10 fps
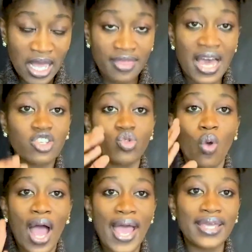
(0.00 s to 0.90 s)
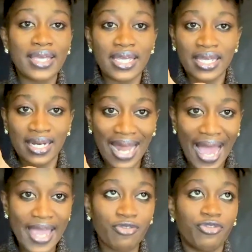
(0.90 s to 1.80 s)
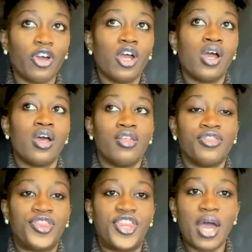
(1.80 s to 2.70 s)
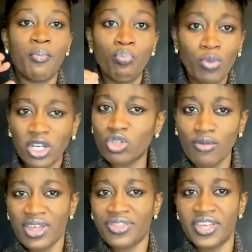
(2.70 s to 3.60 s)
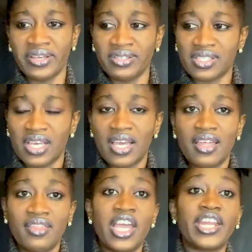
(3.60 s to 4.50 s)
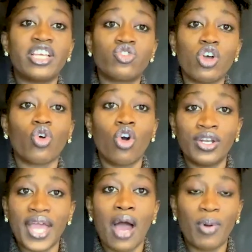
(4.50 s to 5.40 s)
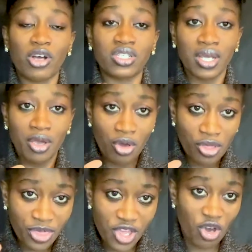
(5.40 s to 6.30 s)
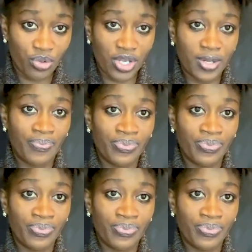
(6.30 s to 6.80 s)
That's why in life the, most of the things, it is not only about theory.